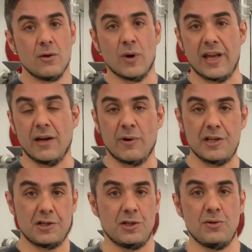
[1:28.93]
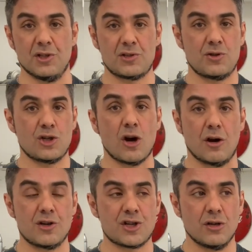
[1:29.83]
When I get ready to do this
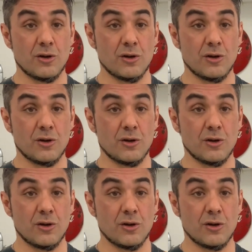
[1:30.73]
charge,